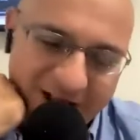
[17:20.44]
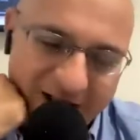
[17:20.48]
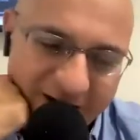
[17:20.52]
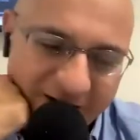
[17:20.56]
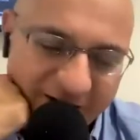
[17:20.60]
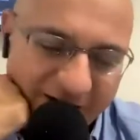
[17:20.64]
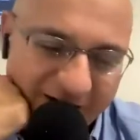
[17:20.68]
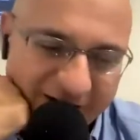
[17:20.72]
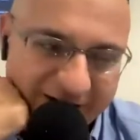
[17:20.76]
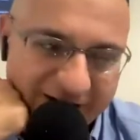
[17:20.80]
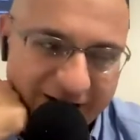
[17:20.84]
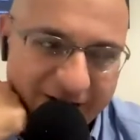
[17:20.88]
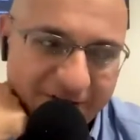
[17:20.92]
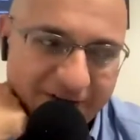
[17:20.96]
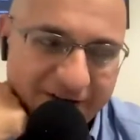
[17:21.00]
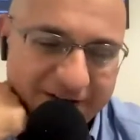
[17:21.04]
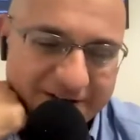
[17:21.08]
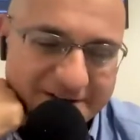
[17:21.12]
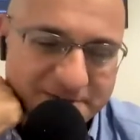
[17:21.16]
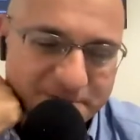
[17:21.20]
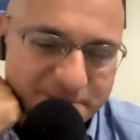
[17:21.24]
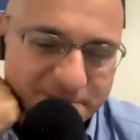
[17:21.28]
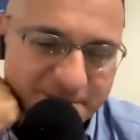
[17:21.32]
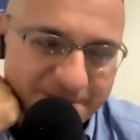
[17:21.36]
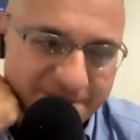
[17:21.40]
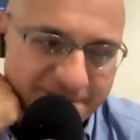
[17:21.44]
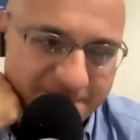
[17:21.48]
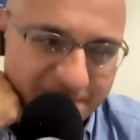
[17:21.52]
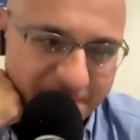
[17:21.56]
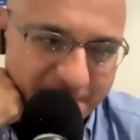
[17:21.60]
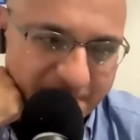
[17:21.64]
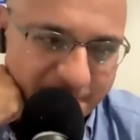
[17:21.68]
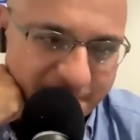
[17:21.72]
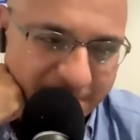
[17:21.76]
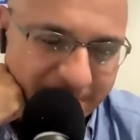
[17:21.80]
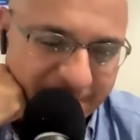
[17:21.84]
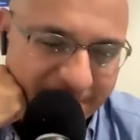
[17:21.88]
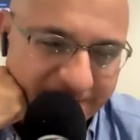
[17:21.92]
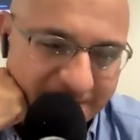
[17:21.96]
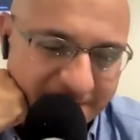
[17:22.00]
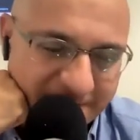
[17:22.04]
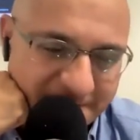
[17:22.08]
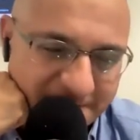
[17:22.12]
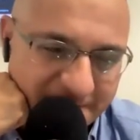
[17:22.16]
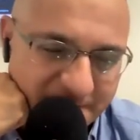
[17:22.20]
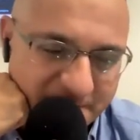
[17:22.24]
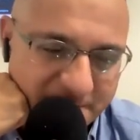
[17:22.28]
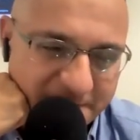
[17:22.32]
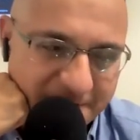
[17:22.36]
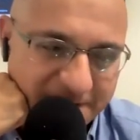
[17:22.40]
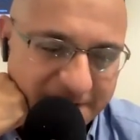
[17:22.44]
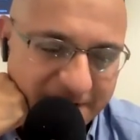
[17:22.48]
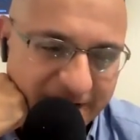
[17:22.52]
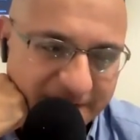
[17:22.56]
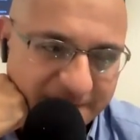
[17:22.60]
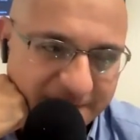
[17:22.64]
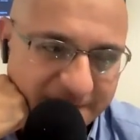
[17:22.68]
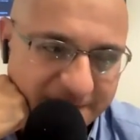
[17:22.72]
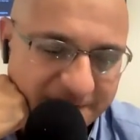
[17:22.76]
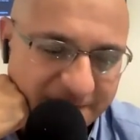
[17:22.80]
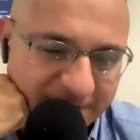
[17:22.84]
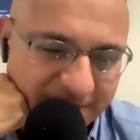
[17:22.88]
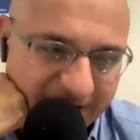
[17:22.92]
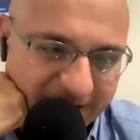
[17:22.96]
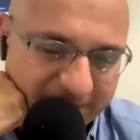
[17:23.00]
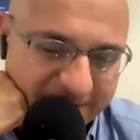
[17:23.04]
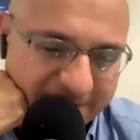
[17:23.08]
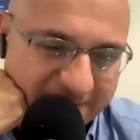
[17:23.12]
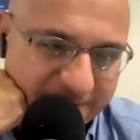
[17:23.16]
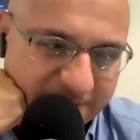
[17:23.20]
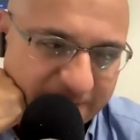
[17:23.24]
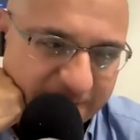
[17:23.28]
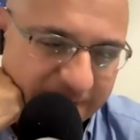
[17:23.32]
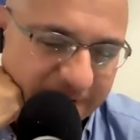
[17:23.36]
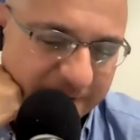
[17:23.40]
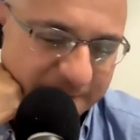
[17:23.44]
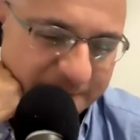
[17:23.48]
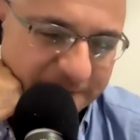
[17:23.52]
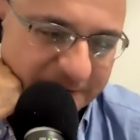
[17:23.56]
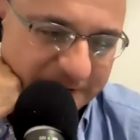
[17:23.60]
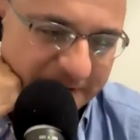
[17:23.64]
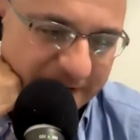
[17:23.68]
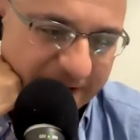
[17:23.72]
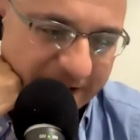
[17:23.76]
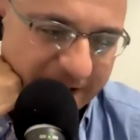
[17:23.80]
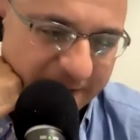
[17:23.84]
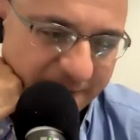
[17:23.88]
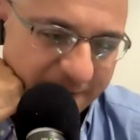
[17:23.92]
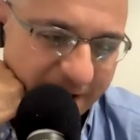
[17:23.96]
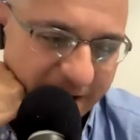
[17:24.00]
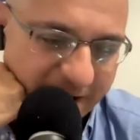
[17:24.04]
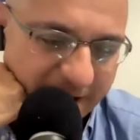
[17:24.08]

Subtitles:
All right, now let's move forward from the time that you left school up to now.